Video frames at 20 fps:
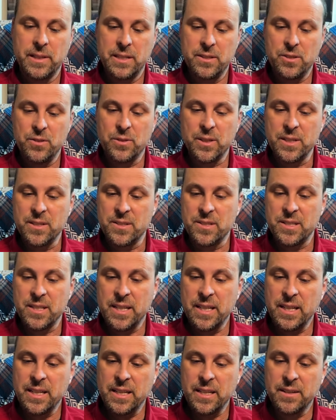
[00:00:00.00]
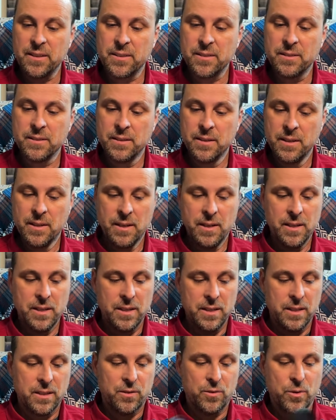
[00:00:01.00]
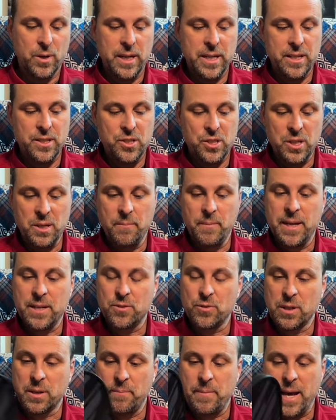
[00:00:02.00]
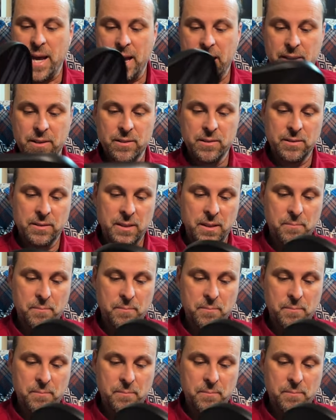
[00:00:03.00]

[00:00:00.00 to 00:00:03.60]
that you can see here, gray geometric pattern.